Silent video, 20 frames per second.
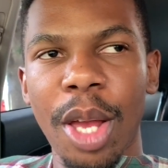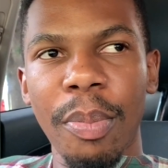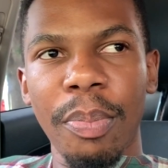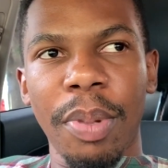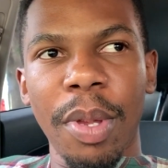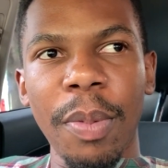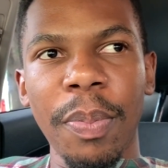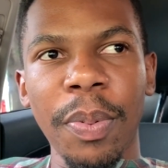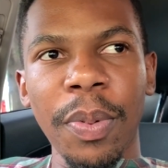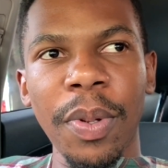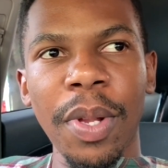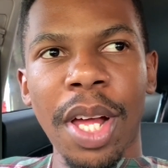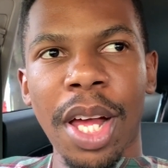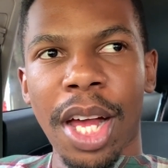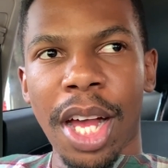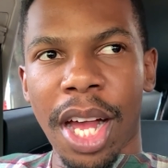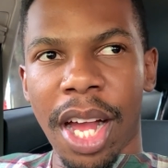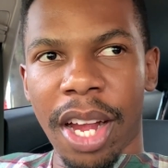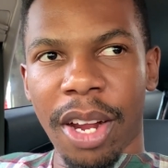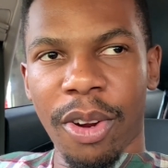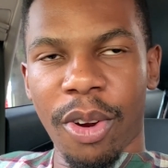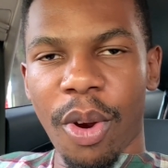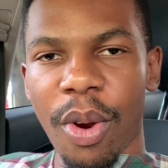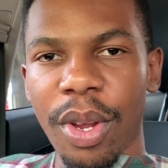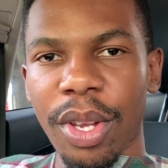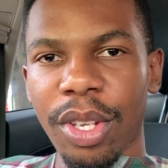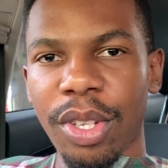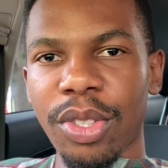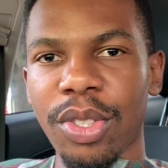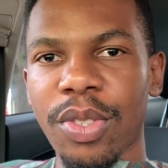people are
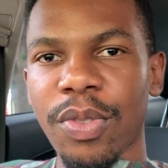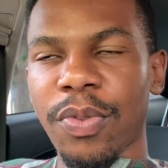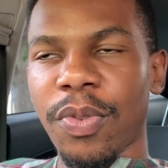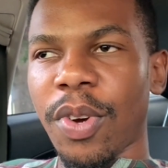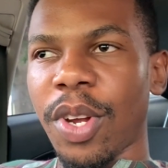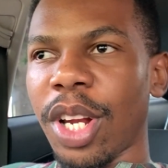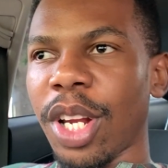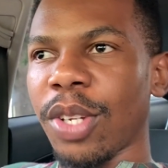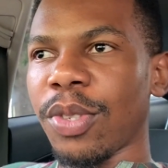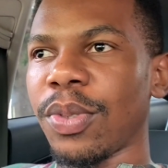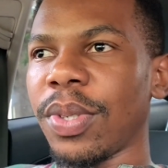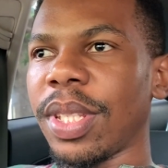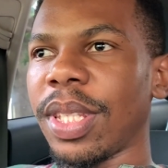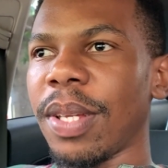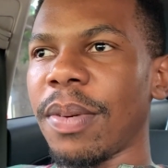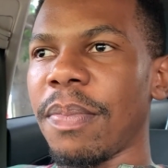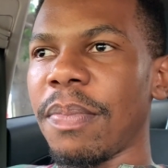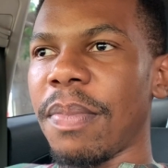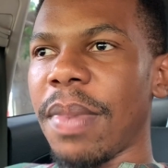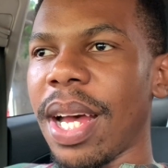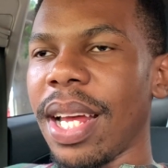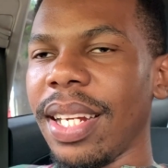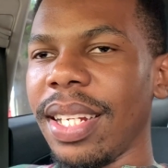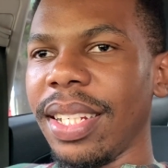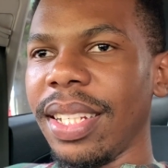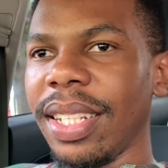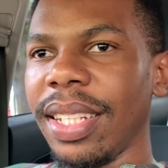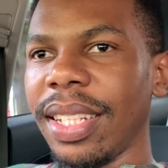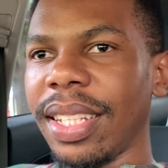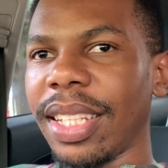going into forex with the
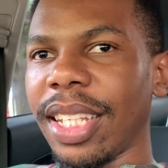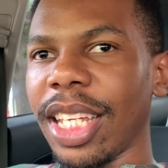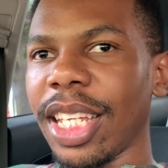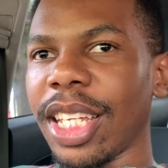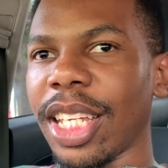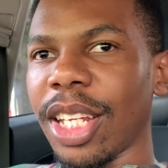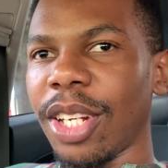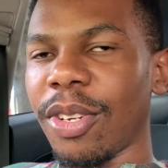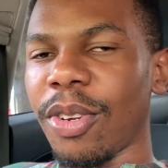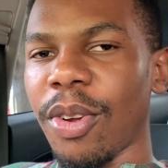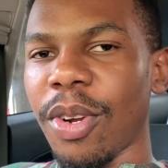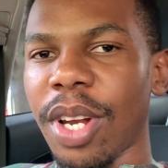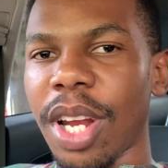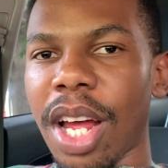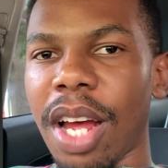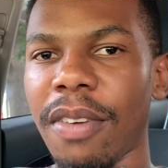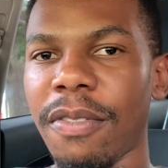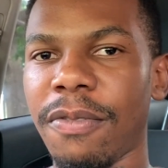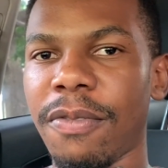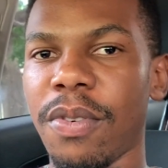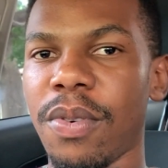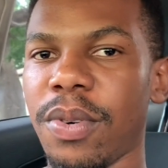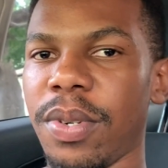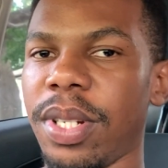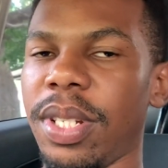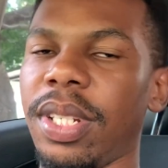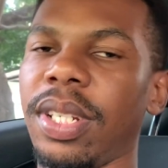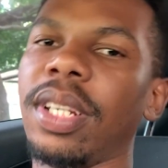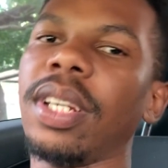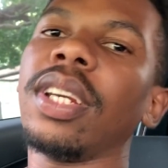money they cannot afford.
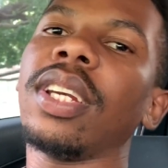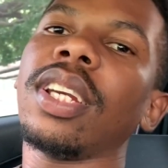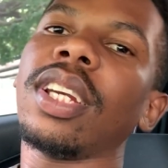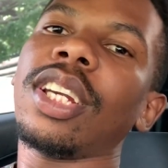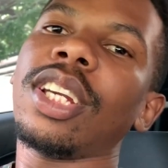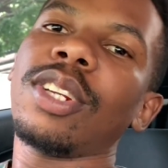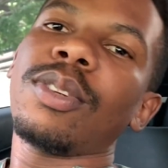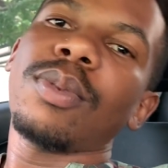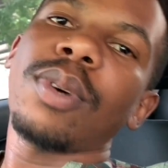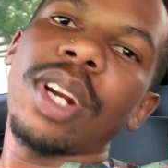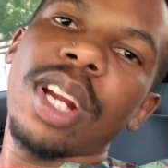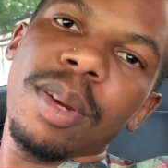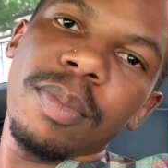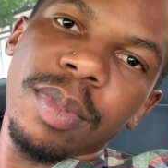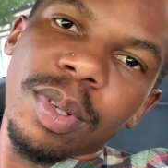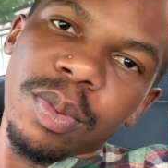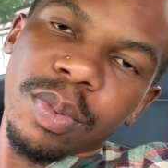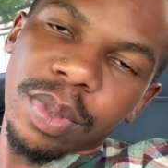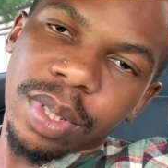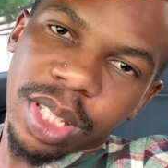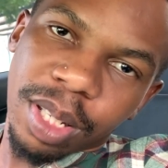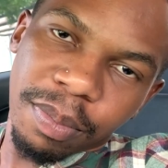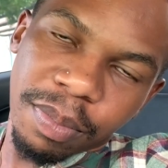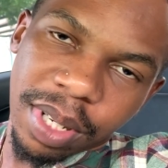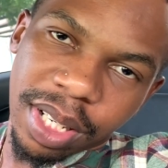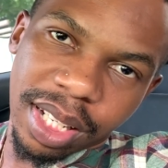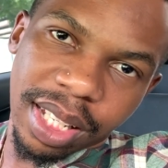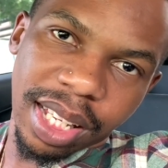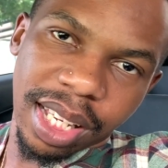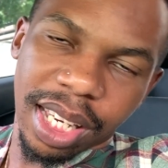And what I mean with the
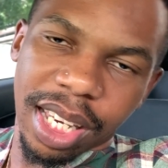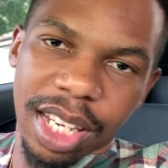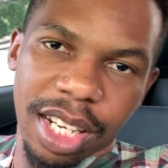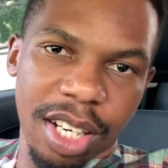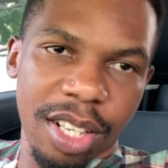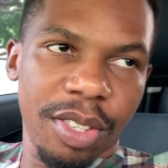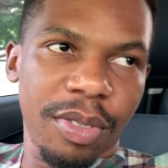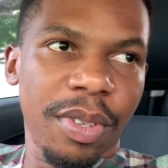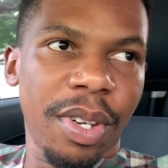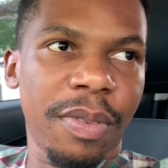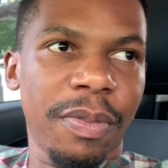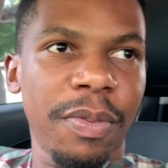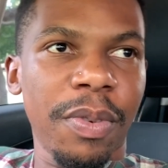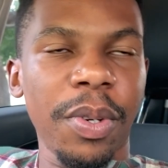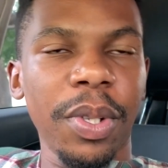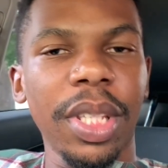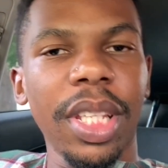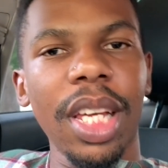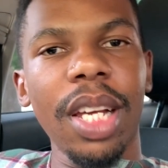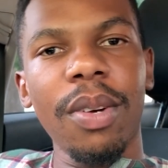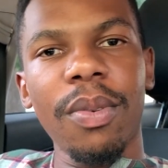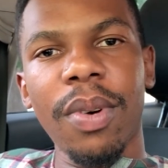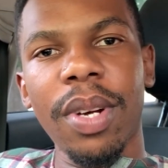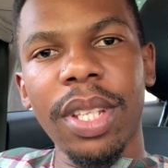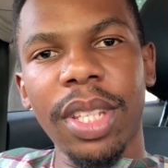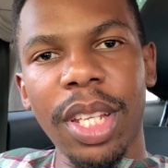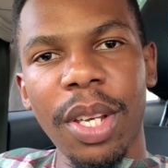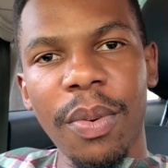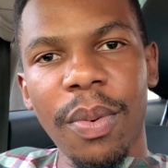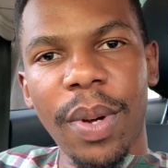money they cannot afford, they
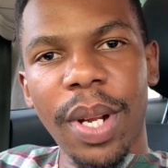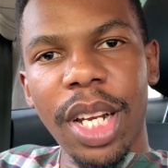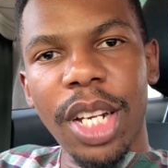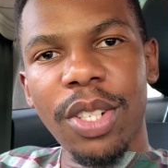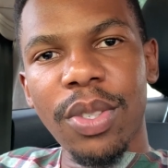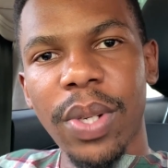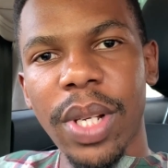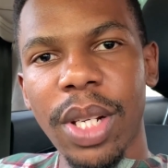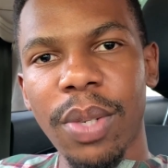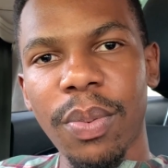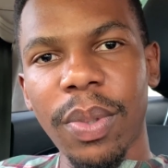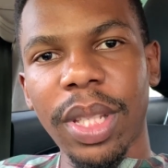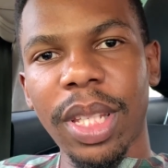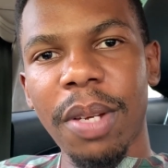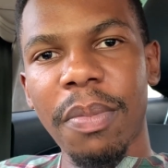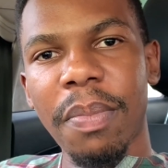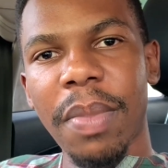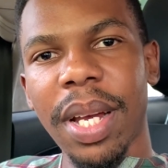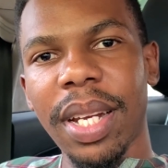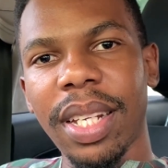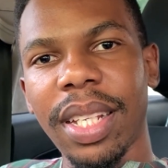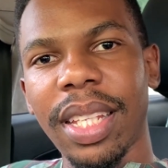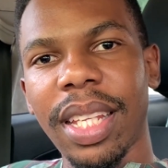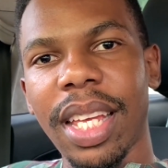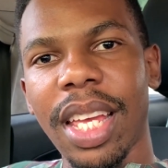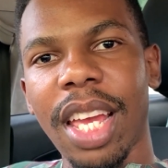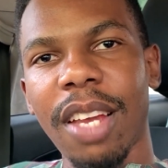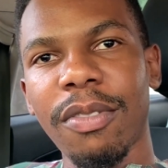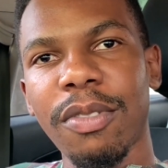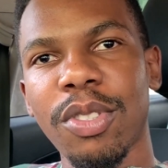want they want to trade with the money
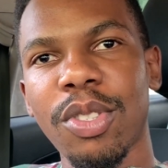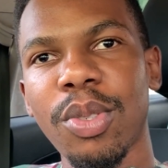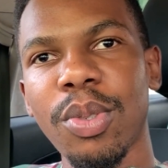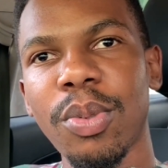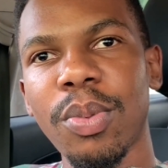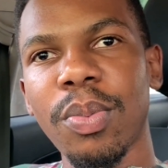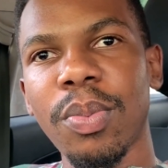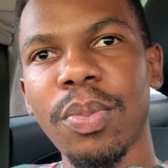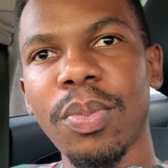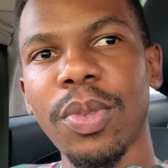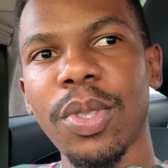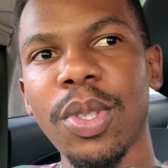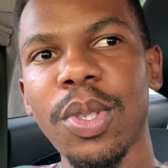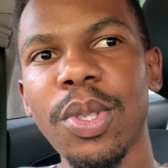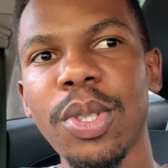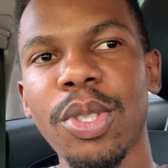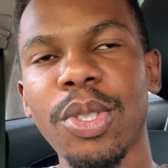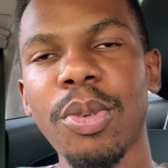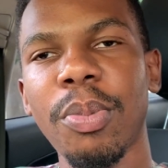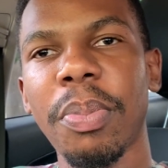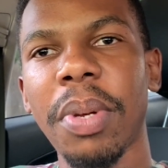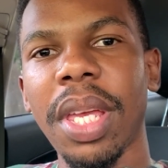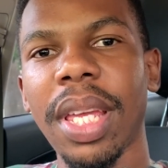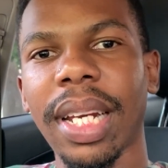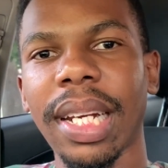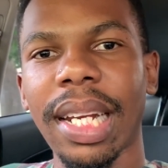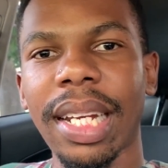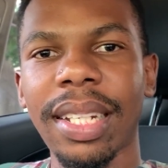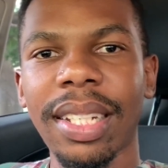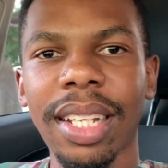they have to use to pay
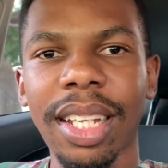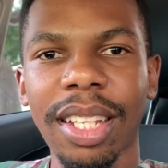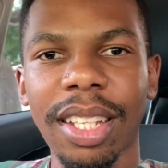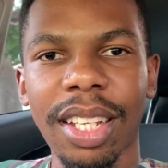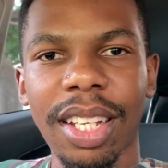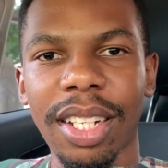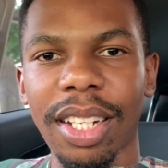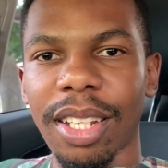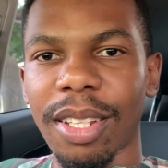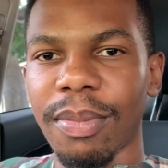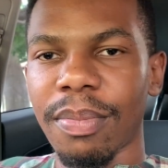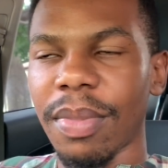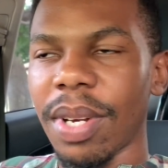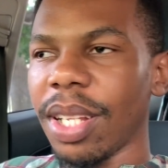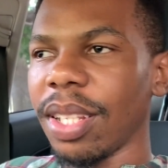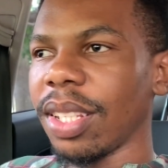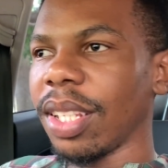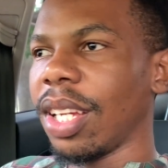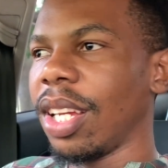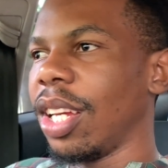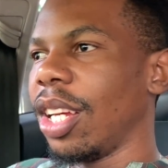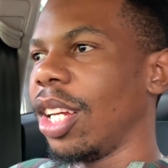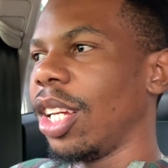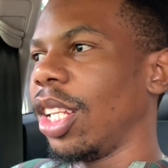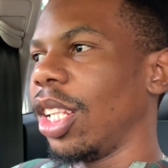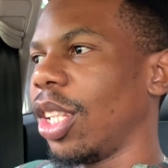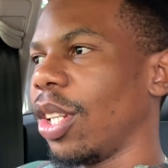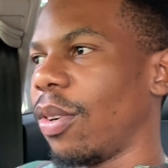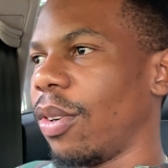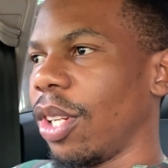rent at the end of the month.
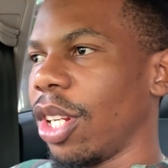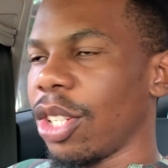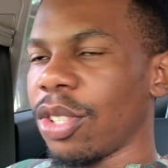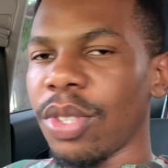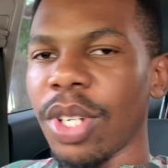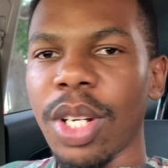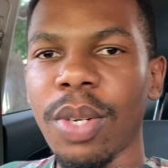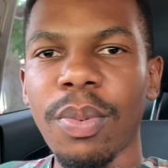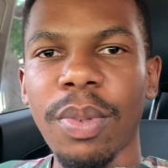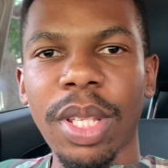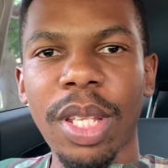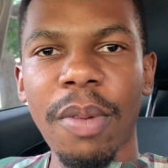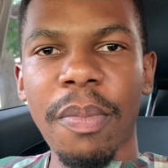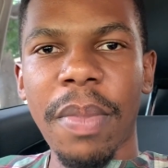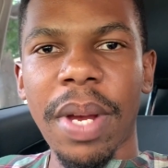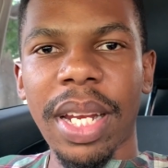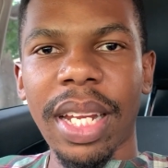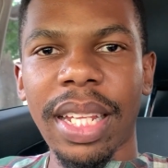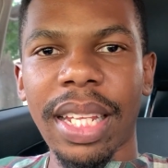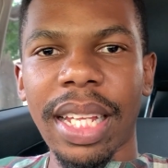They want to trade with the money